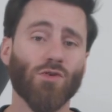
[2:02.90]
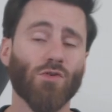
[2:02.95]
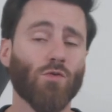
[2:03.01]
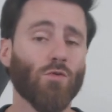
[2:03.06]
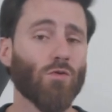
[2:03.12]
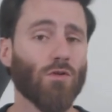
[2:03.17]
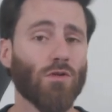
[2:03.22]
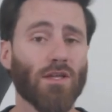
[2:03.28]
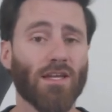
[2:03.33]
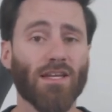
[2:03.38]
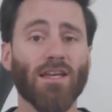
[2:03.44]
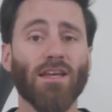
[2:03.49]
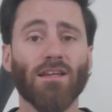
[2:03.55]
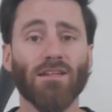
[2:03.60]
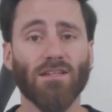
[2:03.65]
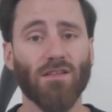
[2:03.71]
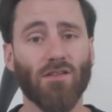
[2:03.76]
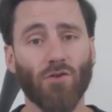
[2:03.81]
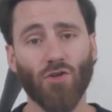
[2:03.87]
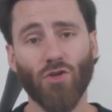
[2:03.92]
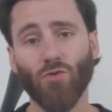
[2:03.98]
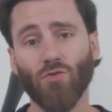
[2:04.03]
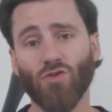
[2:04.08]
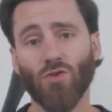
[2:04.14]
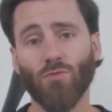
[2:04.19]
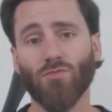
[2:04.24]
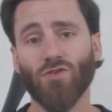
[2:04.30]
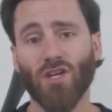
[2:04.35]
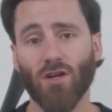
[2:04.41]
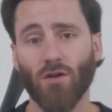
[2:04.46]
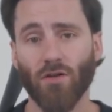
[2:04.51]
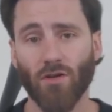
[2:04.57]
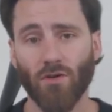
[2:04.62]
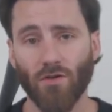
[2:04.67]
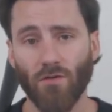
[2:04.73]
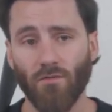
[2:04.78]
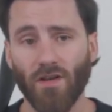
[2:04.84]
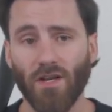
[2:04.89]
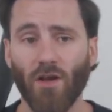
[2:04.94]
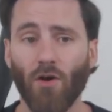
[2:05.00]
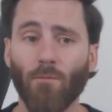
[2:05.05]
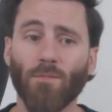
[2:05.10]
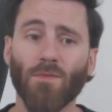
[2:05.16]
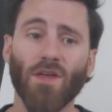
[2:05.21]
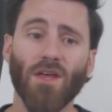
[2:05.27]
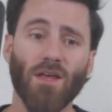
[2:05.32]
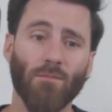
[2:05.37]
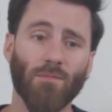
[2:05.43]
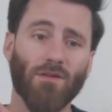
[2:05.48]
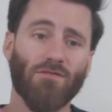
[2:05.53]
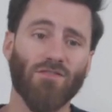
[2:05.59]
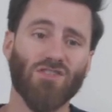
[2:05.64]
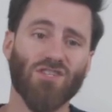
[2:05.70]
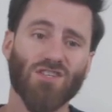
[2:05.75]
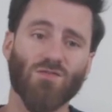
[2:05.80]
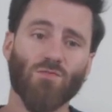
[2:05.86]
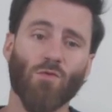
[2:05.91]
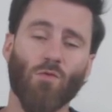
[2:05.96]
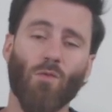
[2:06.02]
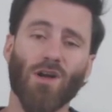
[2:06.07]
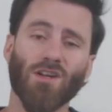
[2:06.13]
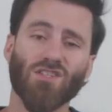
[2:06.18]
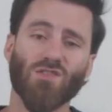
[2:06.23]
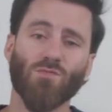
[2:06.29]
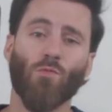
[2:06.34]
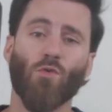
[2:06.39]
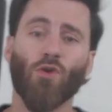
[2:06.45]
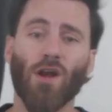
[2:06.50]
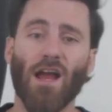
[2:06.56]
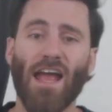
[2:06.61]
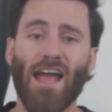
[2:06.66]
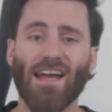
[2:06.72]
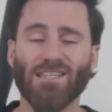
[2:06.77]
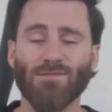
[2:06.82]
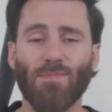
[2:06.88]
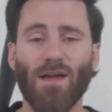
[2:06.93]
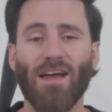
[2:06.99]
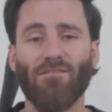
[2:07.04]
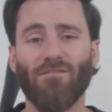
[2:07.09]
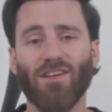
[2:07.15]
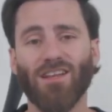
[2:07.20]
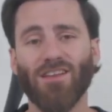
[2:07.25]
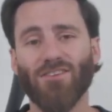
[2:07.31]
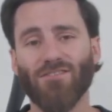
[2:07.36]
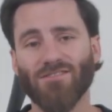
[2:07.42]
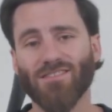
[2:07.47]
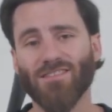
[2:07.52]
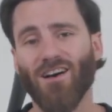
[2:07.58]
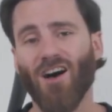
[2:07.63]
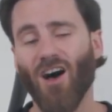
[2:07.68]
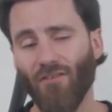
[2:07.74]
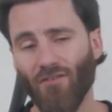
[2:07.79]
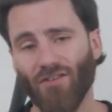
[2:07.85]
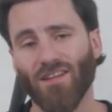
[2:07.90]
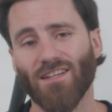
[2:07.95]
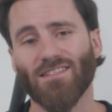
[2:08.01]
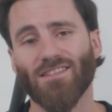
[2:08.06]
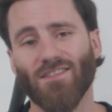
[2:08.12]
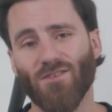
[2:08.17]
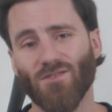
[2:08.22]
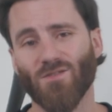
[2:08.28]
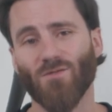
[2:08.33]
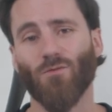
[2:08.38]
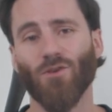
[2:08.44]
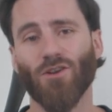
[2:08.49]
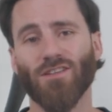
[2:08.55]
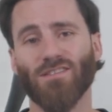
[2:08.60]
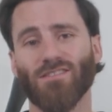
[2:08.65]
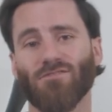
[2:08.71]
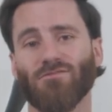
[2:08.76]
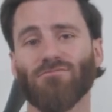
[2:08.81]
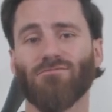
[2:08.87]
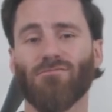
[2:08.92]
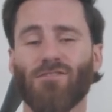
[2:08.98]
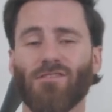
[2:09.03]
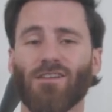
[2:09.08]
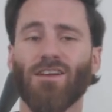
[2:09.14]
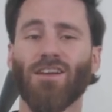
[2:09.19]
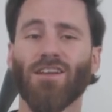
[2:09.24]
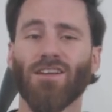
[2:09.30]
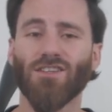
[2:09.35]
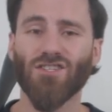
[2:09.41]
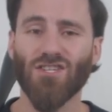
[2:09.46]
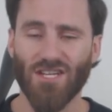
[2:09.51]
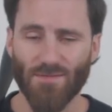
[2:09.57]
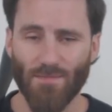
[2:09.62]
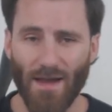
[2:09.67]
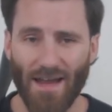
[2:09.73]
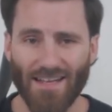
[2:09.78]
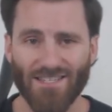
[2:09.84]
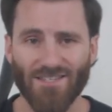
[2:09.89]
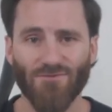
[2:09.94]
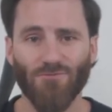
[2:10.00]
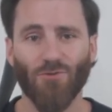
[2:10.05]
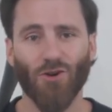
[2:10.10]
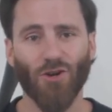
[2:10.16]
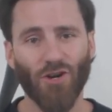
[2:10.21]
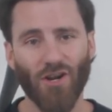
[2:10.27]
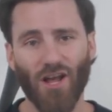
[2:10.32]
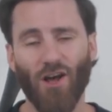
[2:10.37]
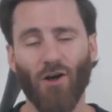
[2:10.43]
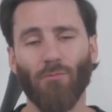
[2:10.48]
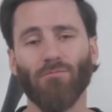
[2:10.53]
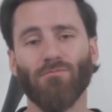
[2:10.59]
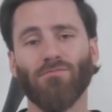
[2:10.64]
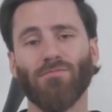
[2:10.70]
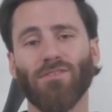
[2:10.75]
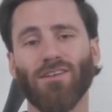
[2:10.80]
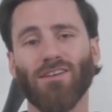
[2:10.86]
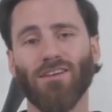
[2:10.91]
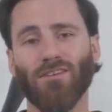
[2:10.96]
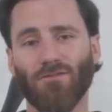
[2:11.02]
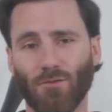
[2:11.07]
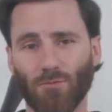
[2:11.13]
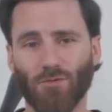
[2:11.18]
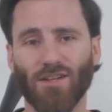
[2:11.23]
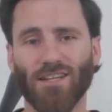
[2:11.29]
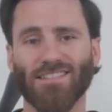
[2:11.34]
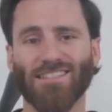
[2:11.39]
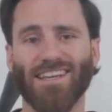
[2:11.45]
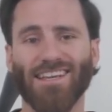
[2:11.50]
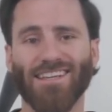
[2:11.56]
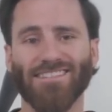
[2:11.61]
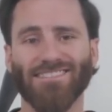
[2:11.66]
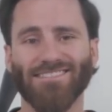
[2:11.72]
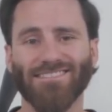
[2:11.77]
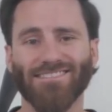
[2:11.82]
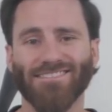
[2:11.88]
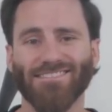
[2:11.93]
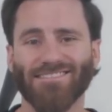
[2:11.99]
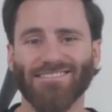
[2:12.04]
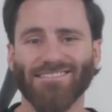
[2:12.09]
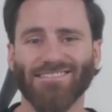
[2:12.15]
to include a link to their YouTube channel here in the video. But if you just want to watch some more Axe bat videos, I'll have a link to those for you too. Just Bats, we're here to help, from click to hit.